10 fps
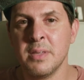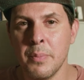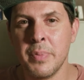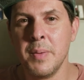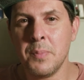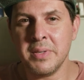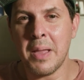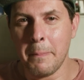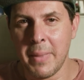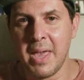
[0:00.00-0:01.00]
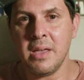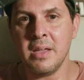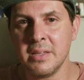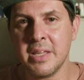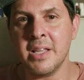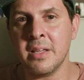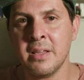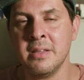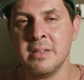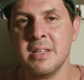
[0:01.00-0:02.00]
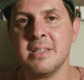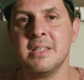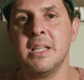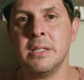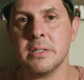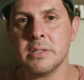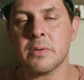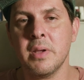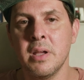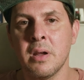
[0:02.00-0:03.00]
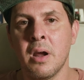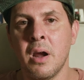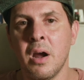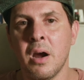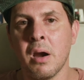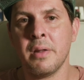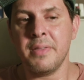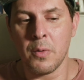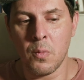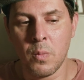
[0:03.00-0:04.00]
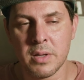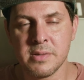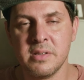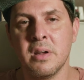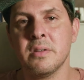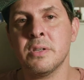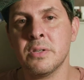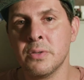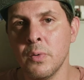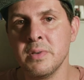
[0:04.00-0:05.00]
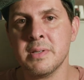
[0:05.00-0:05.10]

The people that make in this industry are the ones that are so